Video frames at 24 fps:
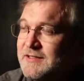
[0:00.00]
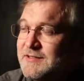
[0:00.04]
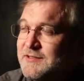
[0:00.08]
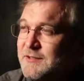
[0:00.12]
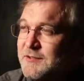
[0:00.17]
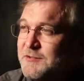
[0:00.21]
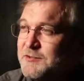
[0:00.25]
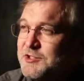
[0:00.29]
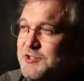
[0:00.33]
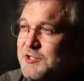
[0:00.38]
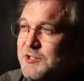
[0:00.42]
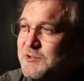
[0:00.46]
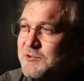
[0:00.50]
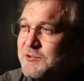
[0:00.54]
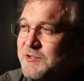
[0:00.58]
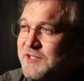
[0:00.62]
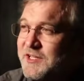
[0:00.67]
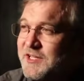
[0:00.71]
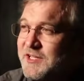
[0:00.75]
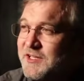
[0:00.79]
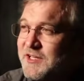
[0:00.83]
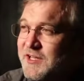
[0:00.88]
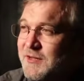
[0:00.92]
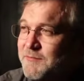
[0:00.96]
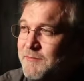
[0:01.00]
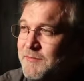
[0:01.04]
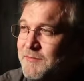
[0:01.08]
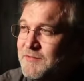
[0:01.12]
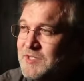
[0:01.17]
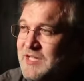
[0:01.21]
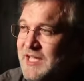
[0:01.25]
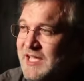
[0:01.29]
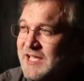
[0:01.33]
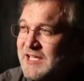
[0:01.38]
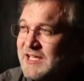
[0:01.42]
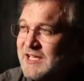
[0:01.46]
So children end up
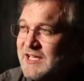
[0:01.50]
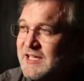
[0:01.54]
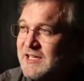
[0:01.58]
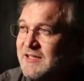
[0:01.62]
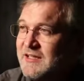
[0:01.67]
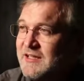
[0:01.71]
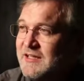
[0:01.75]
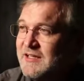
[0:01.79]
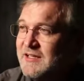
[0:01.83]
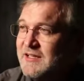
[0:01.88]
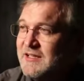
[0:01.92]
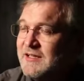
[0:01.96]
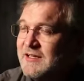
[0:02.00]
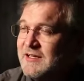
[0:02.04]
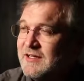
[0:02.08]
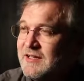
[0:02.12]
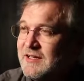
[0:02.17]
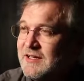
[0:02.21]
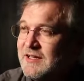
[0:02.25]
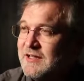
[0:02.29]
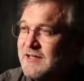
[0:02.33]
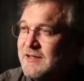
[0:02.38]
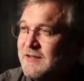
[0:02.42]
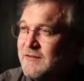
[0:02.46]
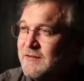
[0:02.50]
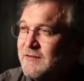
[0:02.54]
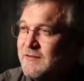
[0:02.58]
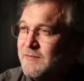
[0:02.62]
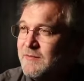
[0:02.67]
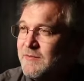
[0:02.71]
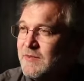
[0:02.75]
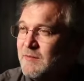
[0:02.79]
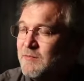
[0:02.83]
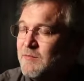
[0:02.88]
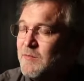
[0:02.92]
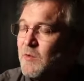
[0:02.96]
taking
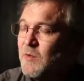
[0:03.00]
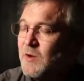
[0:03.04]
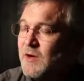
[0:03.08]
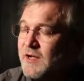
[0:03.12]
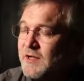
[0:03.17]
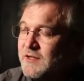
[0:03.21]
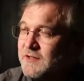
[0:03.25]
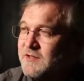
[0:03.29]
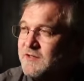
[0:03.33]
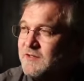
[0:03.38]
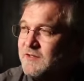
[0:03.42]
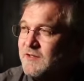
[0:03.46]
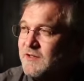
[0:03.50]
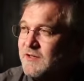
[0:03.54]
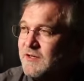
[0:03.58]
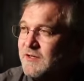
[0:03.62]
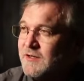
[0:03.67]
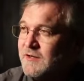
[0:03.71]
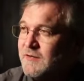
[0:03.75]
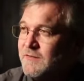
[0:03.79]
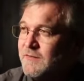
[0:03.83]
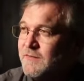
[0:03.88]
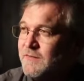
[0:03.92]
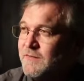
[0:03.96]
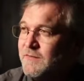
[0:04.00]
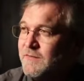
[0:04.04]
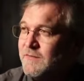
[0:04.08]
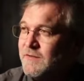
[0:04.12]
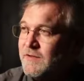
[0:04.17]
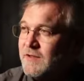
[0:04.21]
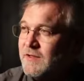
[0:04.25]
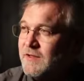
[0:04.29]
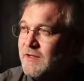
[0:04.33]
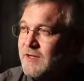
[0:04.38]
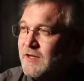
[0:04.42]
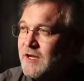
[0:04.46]
the brunt of
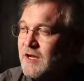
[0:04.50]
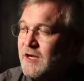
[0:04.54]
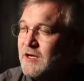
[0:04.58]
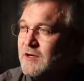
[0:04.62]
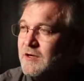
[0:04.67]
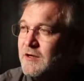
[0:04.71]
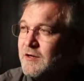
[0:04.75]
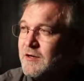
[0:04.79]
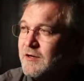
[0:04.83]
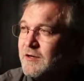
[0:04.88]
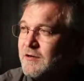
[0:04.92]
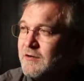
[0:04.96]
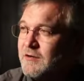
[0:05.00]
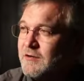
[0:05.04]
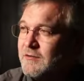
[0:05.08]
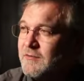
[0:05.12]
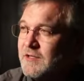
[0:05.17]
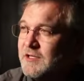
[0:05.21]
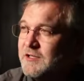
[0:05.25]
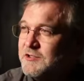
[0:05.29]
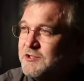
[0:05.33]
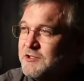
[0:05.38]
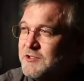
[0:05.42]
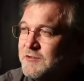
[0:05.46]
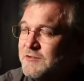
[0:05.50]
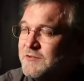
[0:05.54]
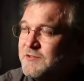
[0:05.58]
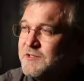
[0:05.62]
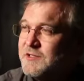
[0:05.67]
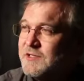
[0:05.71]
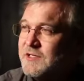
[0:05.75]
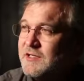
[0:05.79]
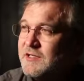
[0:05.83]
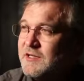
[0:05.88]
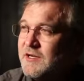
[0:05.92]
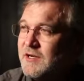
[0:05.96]
hunger
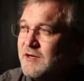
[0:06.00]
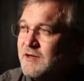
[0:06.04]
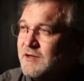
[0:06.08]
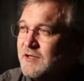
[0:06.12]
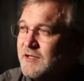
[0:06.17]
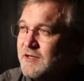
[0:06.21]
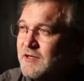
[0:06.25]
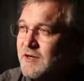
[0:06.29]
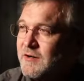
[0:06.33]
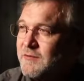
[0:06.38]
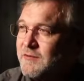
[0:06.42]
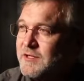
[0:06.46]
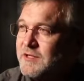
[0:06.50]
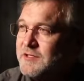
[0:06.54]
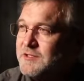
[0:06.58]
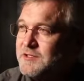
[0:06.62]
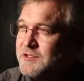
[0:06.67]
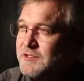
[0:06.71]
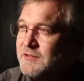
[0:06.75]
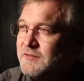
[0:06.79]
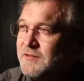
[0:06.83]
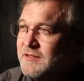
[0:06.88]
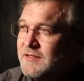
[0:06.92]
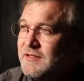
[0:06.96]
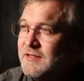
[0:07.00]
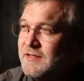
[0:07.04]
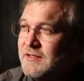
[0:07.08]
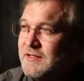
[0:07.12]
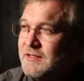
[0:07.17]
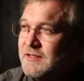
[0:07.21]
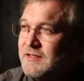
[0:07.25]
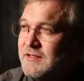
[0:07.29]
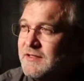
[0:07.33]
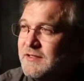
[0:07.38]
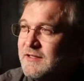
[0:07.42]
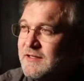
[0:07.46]
issues in our region,
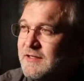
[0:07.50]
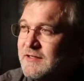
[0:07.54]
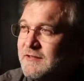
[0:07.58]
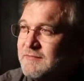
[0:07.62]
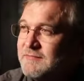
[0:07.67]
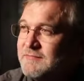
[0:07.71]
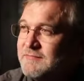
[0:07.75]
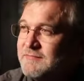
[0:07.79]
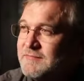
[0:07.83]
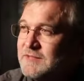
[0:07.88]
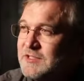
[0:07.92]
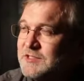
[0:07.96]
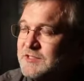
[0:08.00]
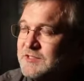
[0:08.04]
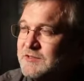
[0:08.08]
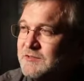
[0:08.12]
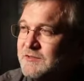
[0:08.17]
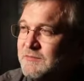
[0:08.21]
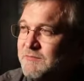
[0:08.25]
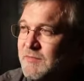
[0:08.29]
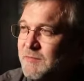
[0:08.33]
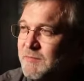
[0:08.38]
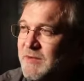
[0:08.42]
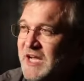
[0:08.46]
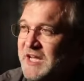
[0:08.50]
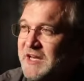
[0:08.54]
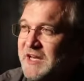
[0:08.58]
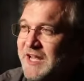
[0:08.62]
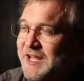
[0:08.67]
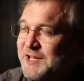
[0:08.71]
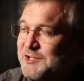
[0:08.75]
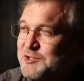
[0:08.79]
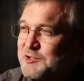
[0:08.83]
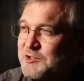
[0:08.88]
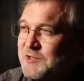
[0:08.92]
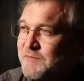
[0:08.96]
just by
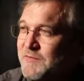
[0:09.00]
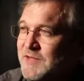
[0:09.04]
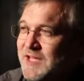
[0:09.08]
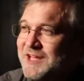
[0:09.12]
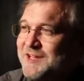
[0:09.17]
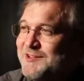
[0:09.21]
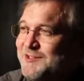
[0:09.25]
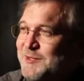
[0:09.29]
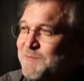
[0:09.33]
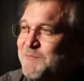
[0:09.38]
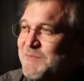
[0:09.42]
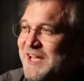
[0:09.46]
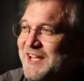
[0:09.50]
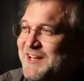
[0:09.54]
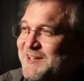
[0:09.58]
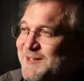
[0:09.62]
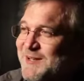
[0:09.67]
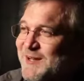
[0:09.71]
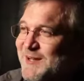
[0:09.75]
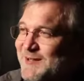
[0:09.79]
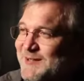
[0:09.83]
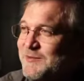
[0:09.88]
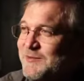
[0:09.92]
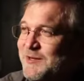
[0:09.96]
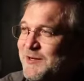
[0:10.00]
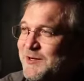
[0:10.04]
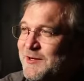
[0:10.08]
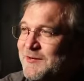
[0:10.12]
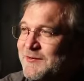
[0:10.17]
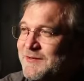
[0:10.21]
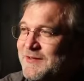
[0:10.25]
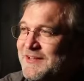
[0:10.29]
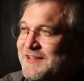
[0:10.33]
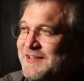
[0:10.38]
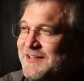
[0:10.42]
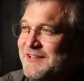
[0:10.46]
nature of they depend on
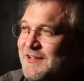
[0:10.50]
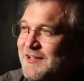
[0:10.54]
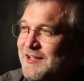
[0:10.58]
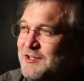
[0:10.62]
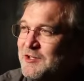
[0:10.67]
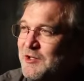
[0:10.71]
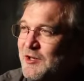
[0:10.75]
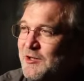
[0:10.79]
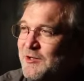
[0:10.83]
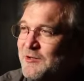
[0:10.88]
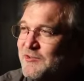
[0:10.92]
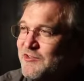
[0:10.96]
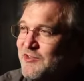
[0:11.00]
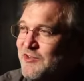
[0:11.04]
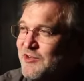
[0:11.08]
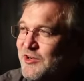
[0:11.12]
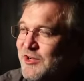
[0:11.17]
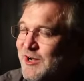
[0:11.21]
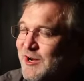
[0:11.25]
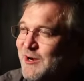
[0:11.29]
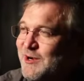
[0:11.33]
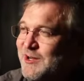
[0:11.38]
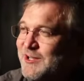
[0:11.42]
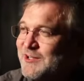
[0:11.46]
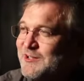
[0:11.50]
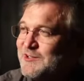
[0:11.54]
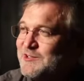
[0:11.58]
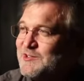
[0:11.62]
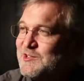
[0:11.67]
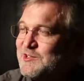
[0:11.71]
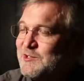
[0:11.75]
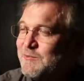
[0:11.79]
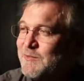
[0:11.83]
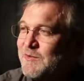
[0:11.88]
their adults or guardians to